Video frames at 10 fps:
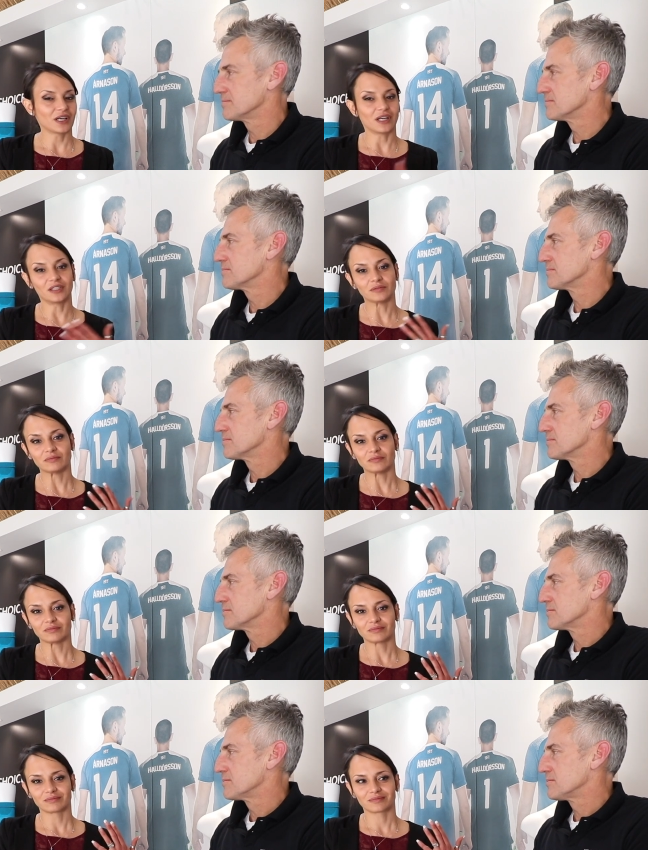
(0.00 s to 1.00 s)

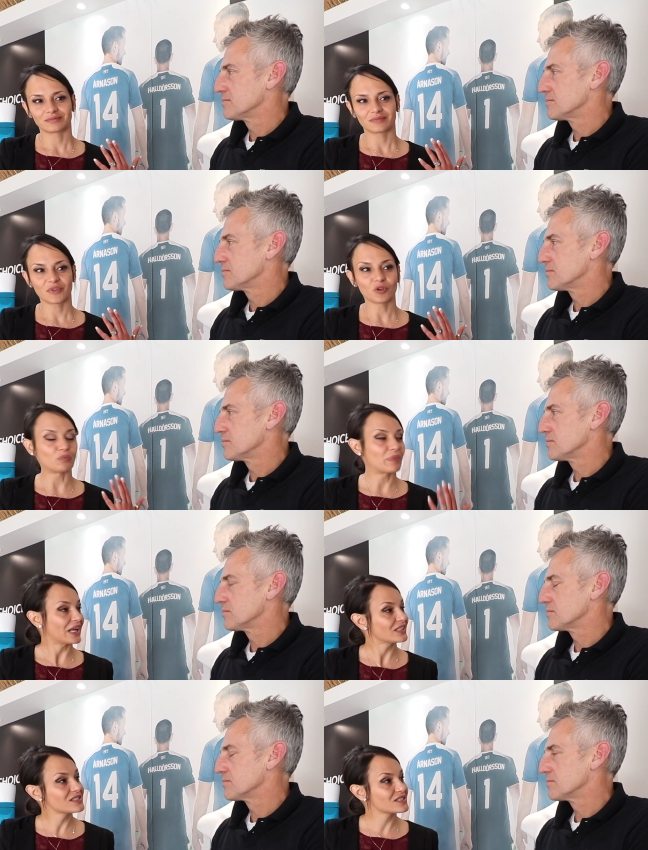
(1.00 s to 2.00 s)
Speaker 1: Um, your
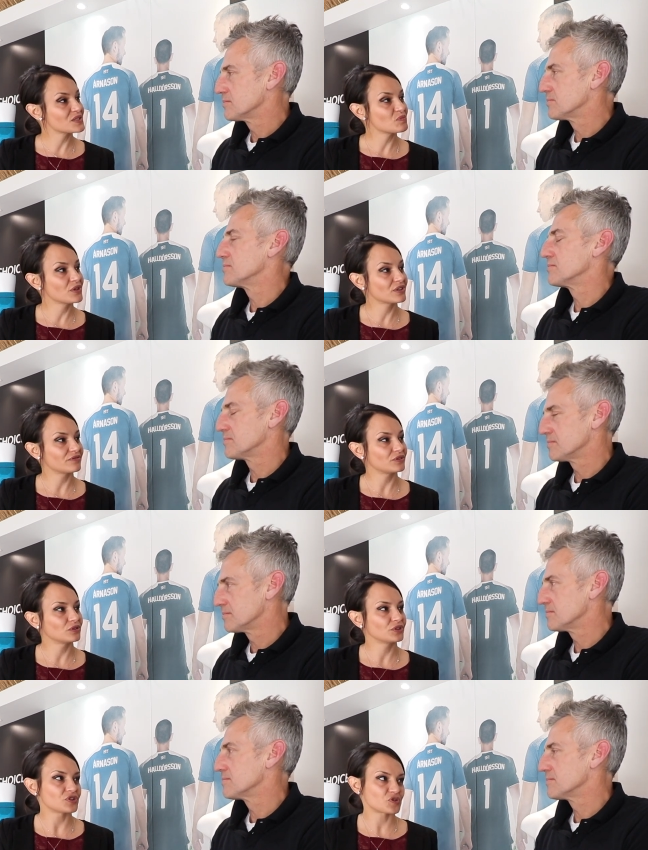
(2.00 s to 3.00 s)
balance is
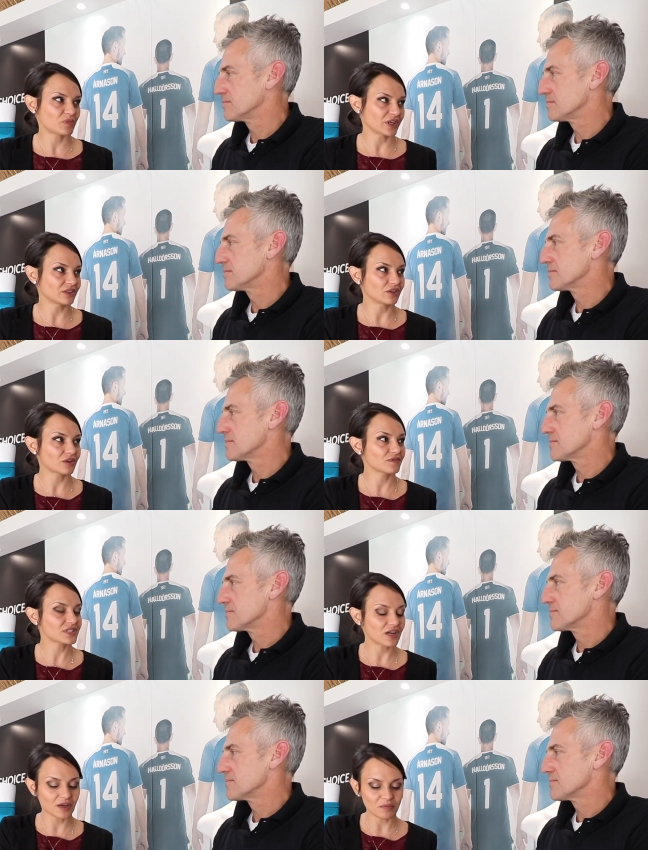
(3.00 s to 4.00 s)
beautiful. You spend a lot of
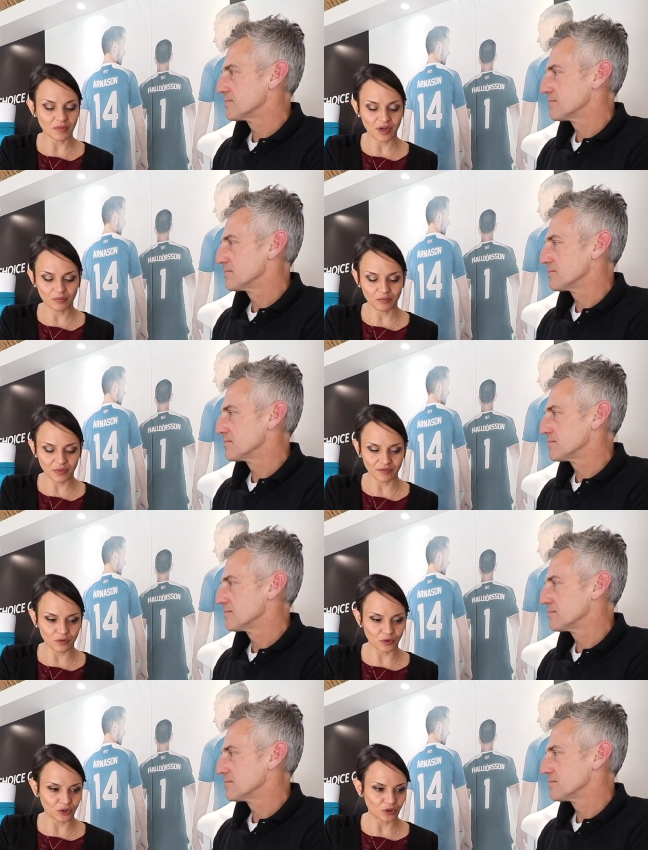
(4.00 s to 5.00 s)
time
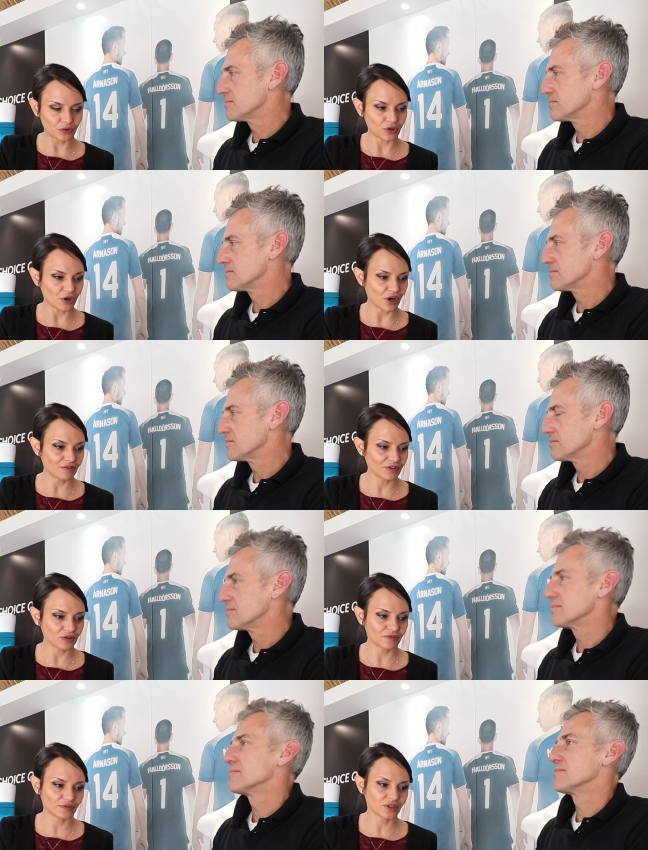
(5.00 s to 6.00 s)
before you go over
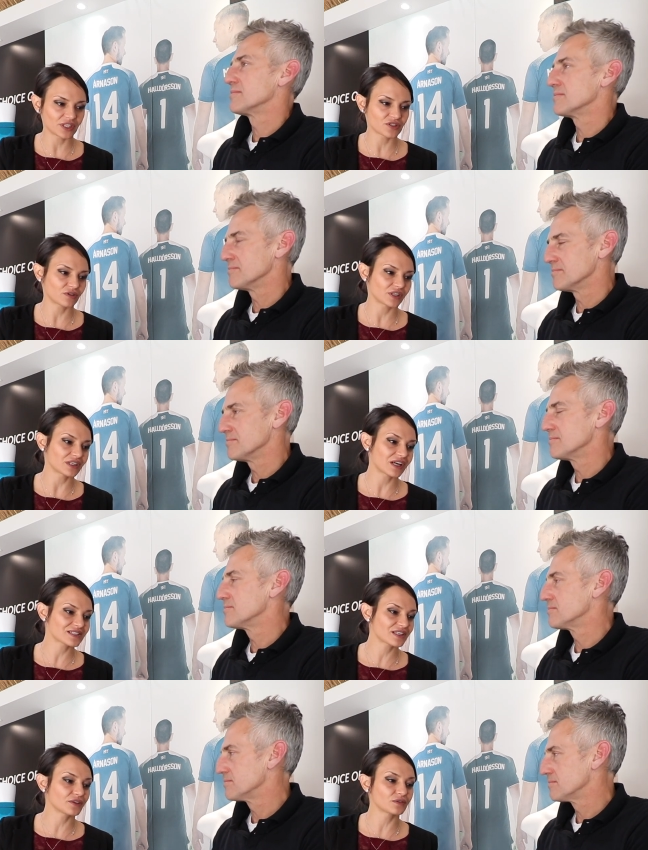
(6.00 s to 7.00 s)
your foot. It's mm. got a
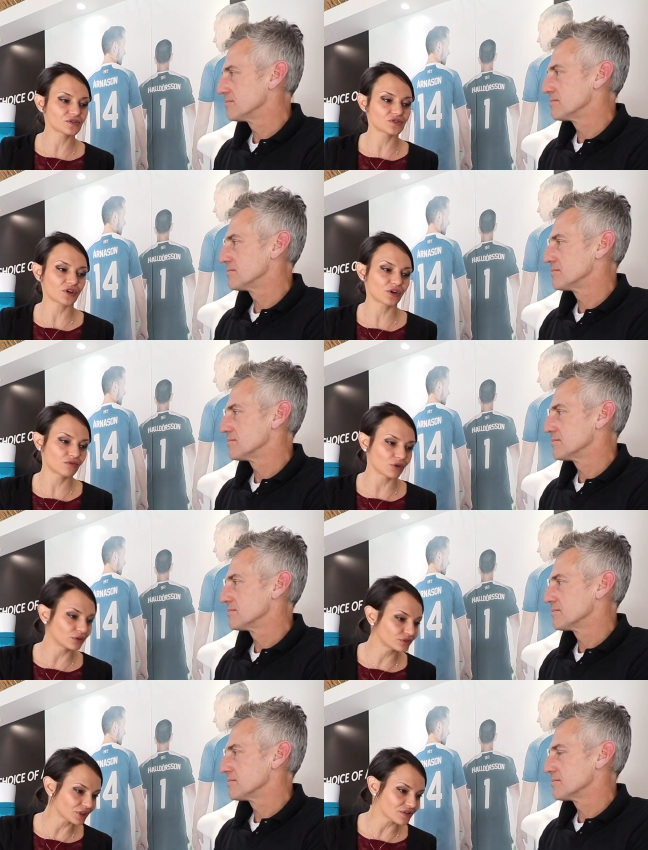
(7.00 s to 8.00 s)
nice heel to toe roll